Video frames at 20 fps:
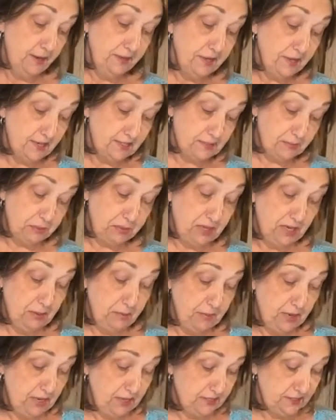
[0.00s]
I think it's
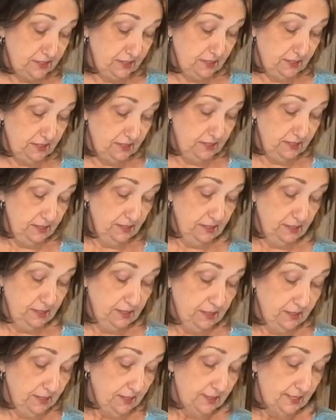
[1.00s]
pretty amazing,
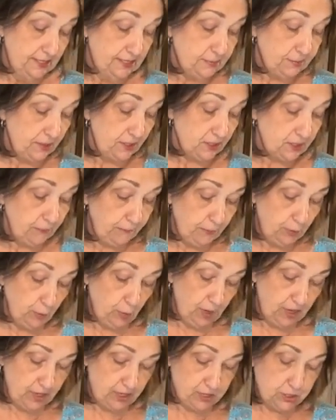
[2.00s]
especially if
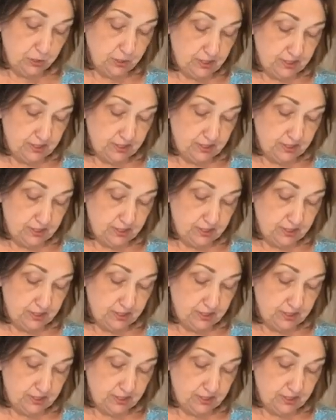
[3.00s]
you want